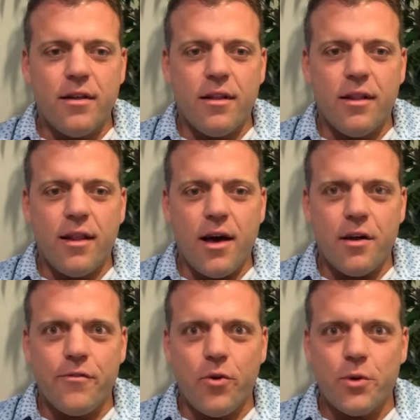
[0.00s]

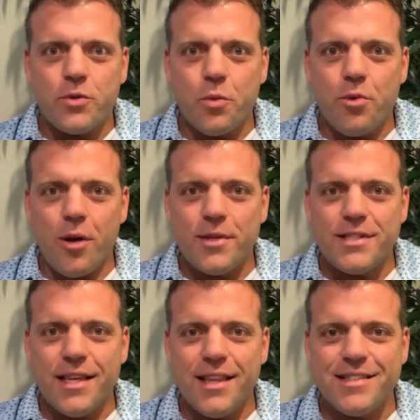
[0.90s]
lot of folks will probably
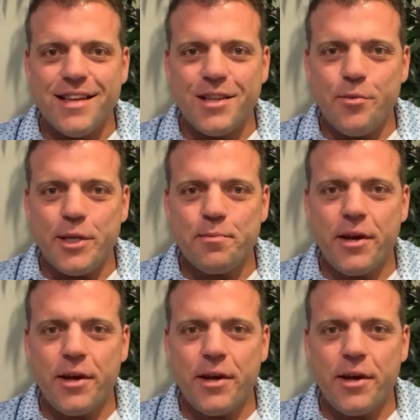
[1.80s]
say that's not the best